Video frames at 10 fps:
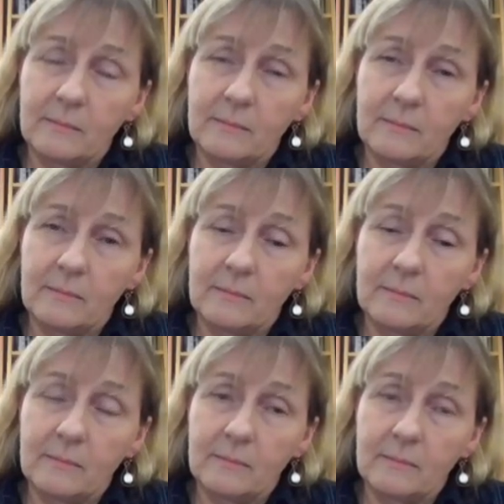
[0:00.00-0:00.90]

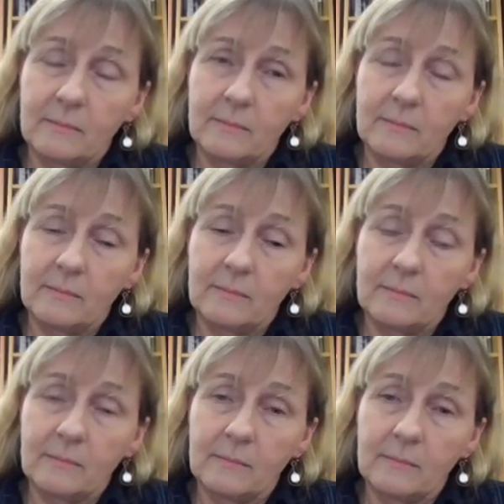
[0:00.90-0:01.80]

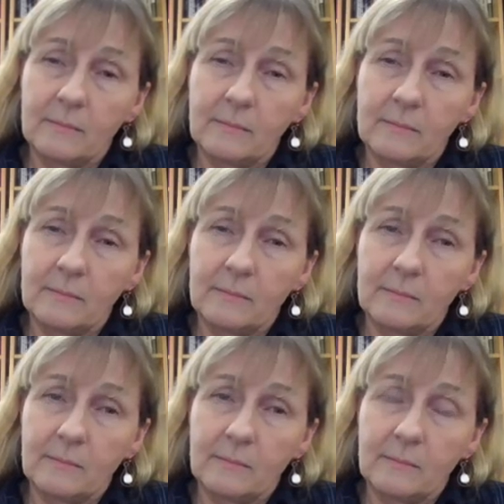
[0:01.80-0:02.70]

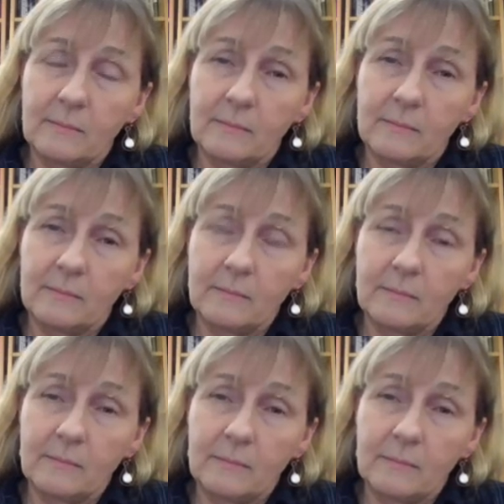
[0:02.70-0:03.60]

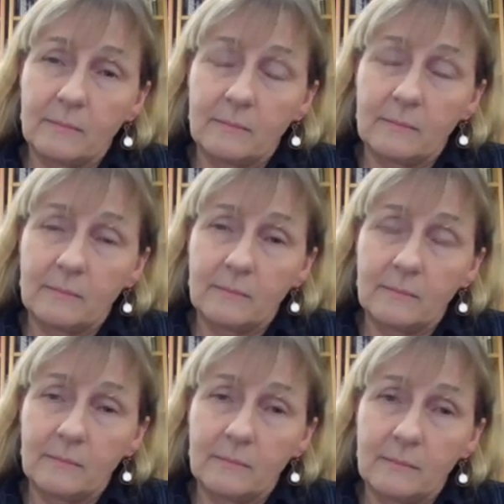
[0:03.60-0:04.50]

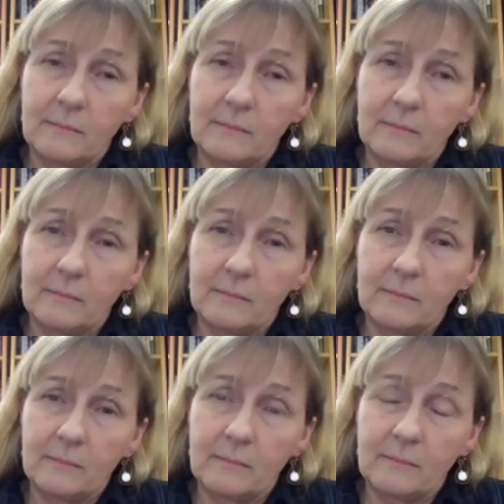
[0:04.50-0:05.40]

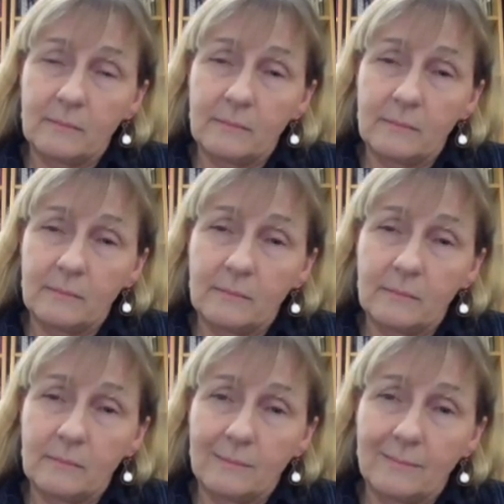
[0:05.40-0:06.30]

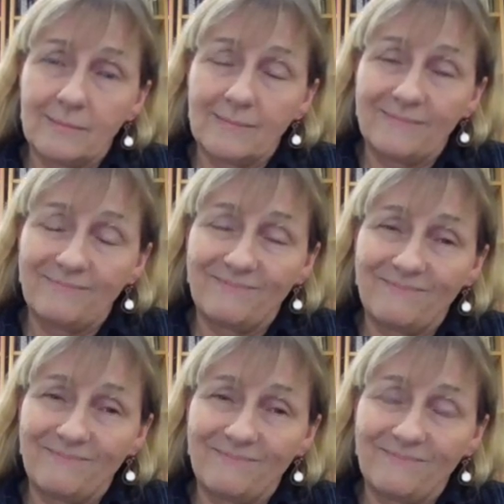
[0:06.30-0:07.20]

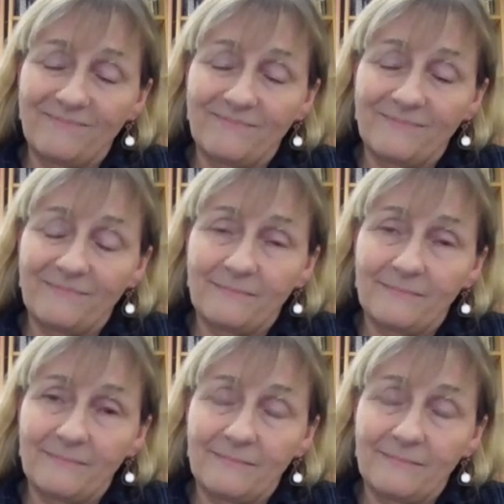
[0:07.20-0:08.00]
(not speaking)